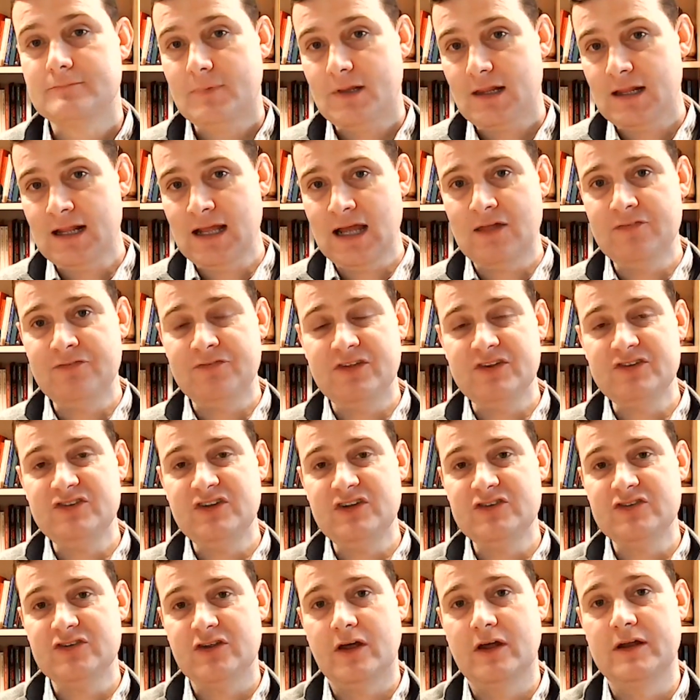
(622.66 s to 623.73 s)
And this
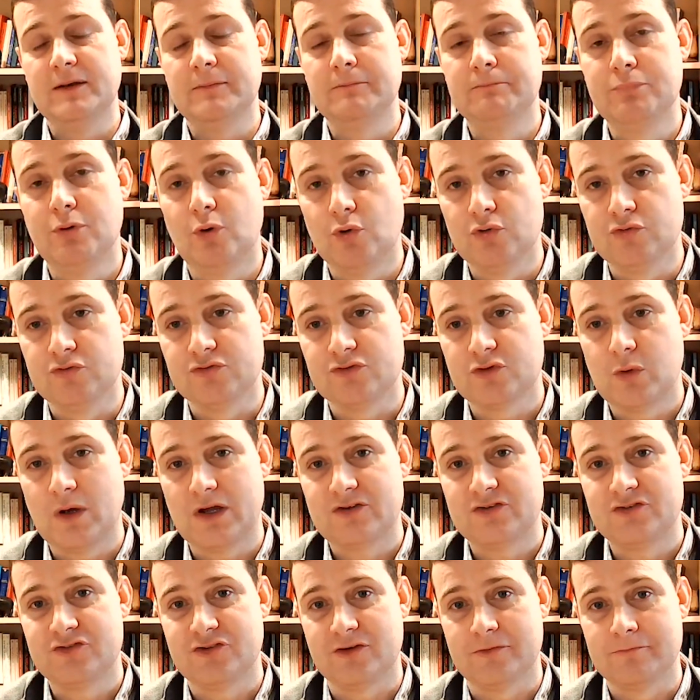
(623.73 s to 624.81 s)
is an important
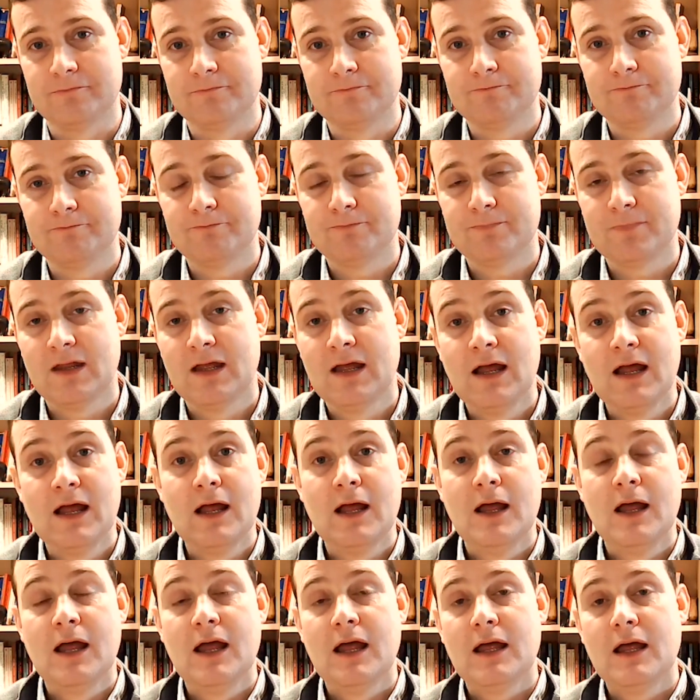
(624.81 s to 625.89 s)
question,
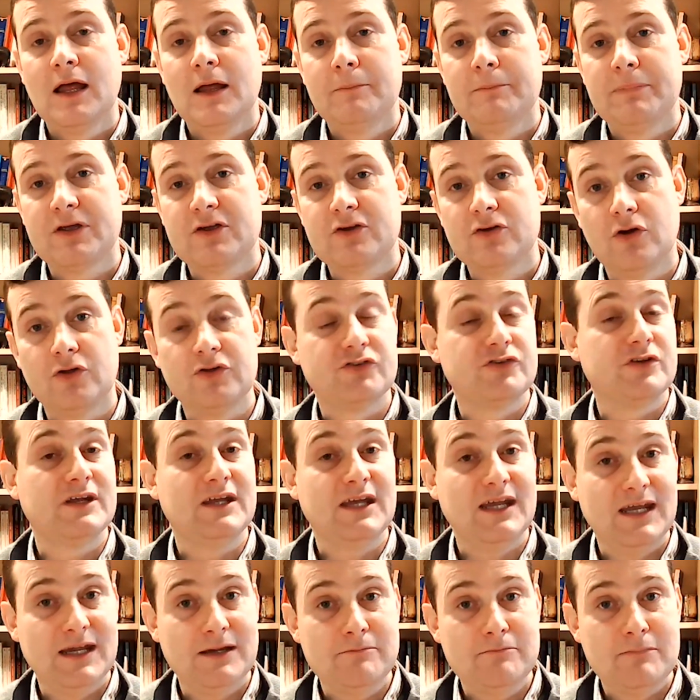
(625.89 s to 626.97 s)
because
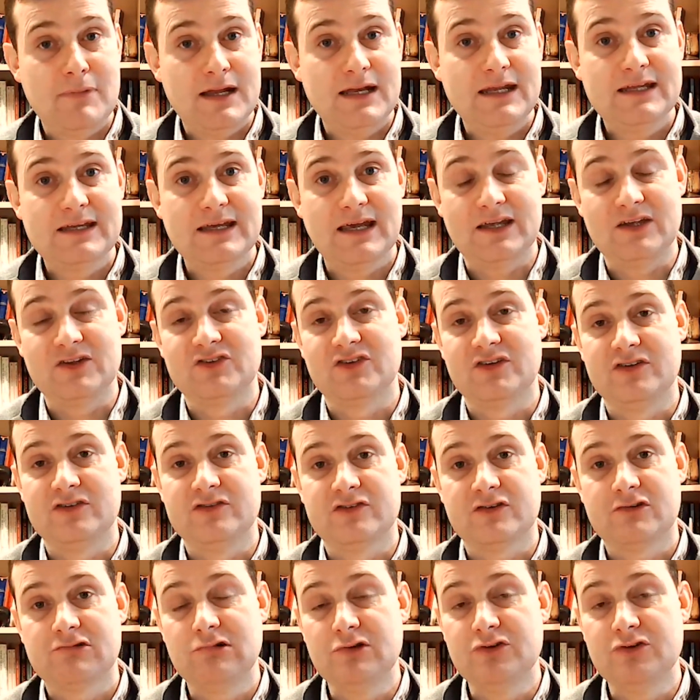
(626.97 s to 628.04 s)
in many cases,
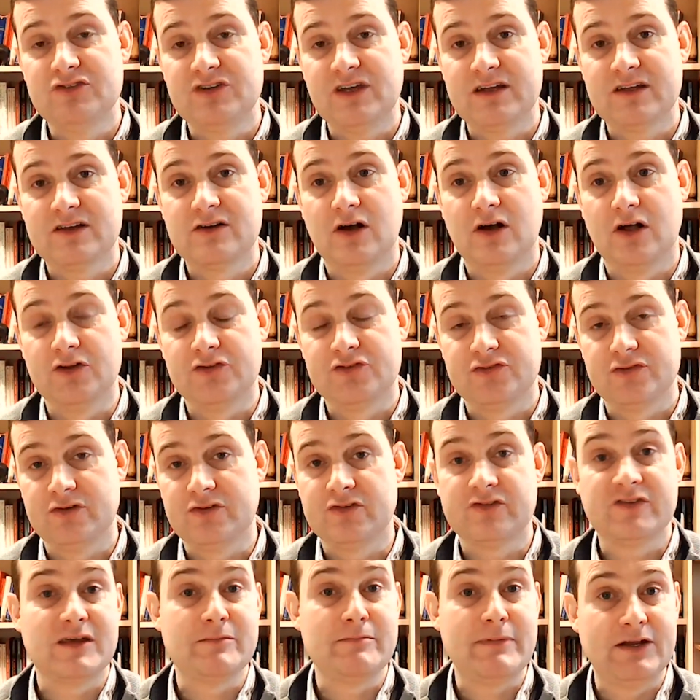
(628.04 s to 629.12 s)
Crusader castles,
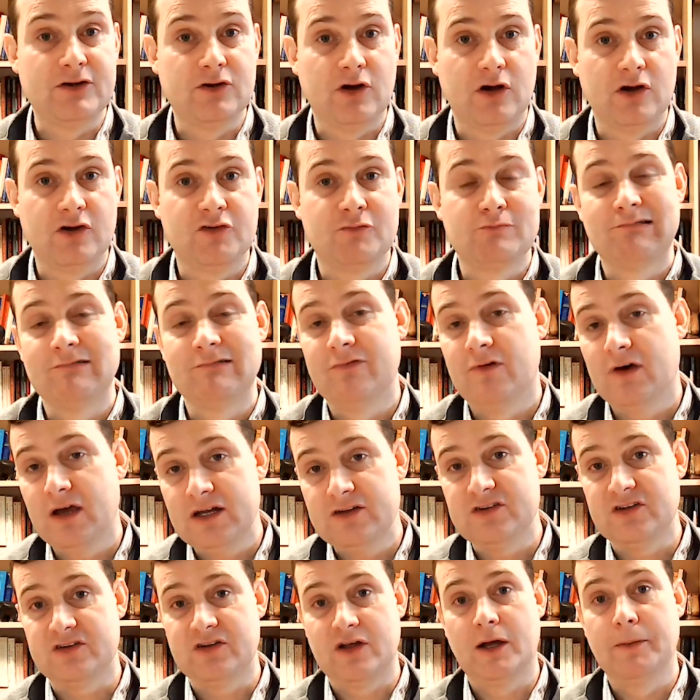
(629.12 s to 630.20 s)
they may not have
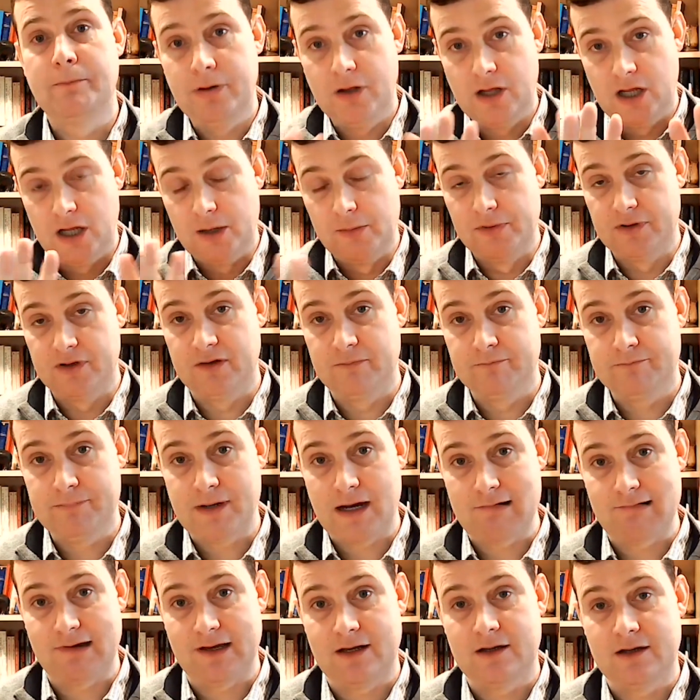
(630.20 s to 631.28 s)
provided a permanent
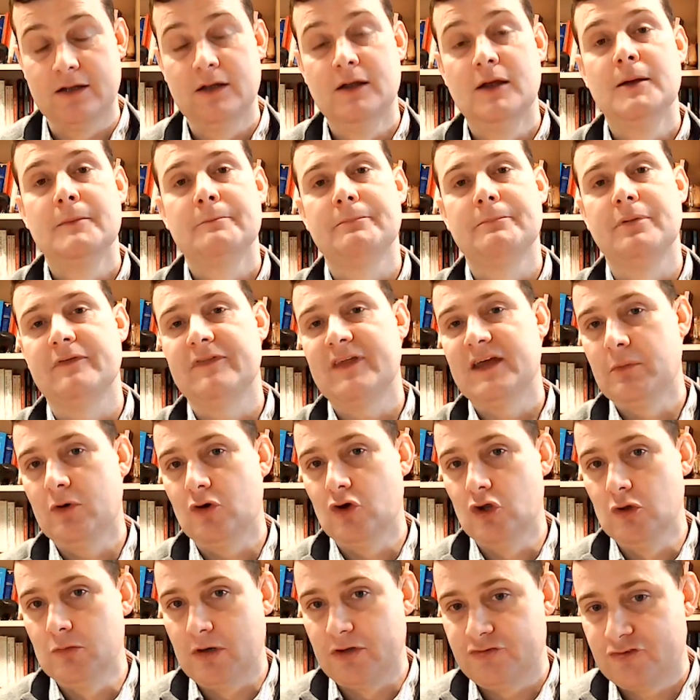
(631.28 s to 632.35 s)
barrier, but they were
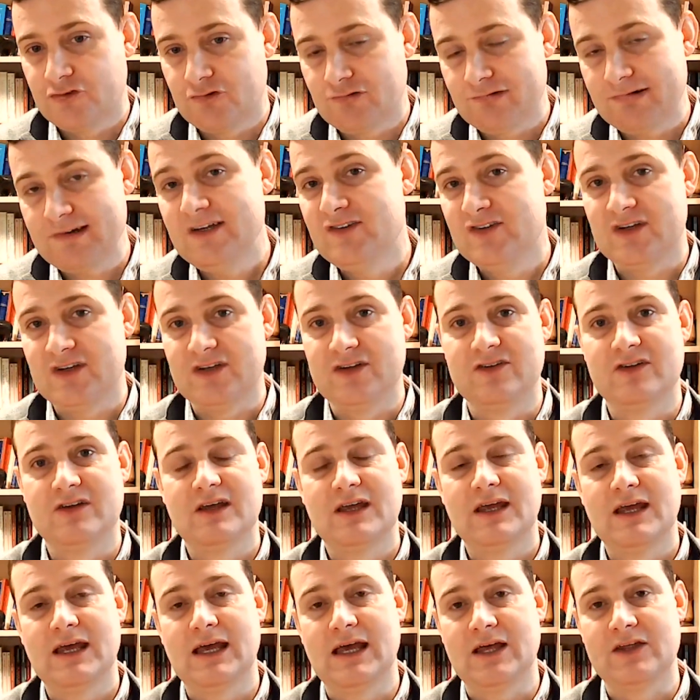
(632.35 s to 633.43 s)
almost treated
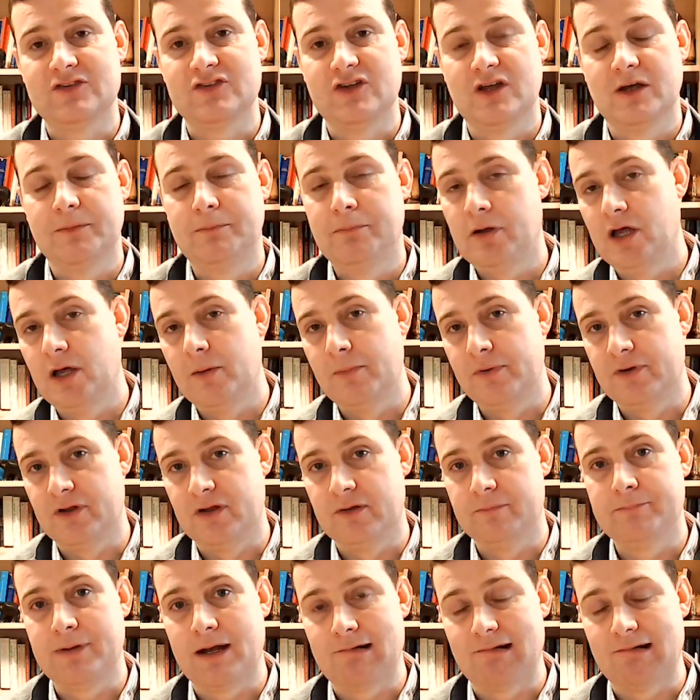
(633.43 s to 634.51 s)
as a permanent
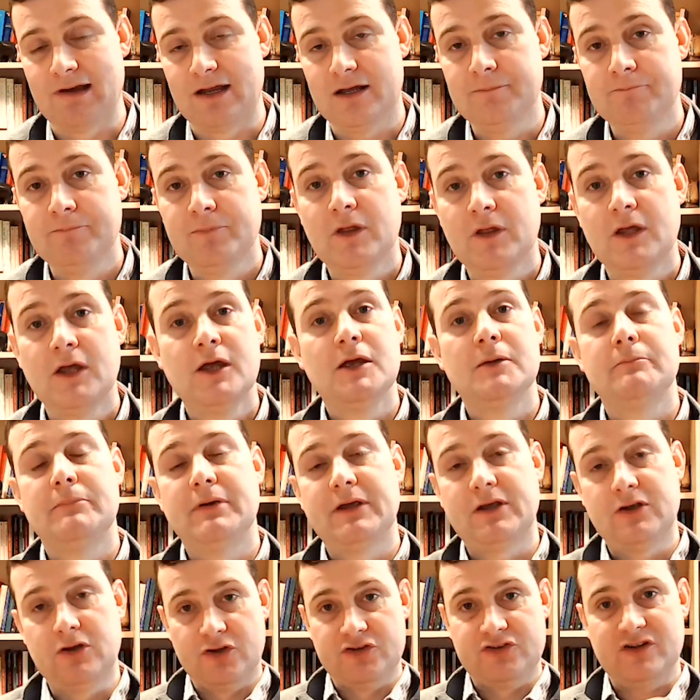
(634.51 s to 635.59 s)
barrier,
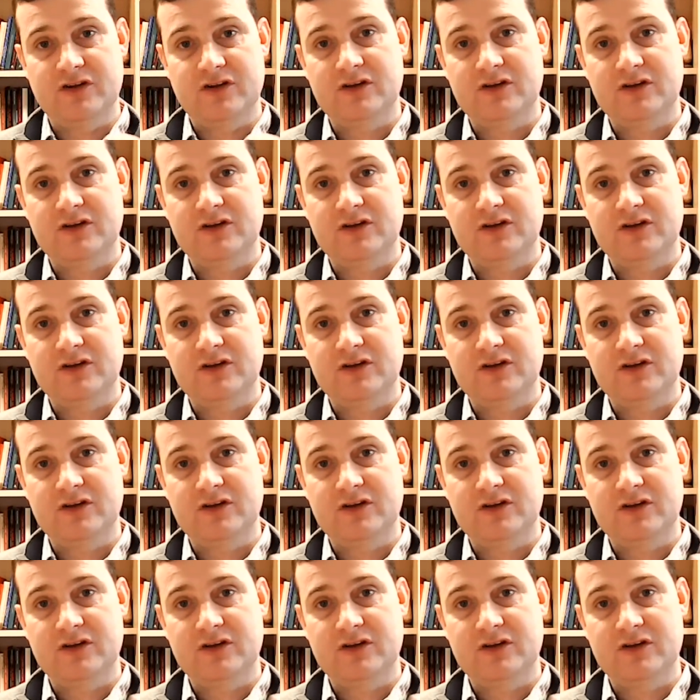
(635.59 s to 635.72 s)
because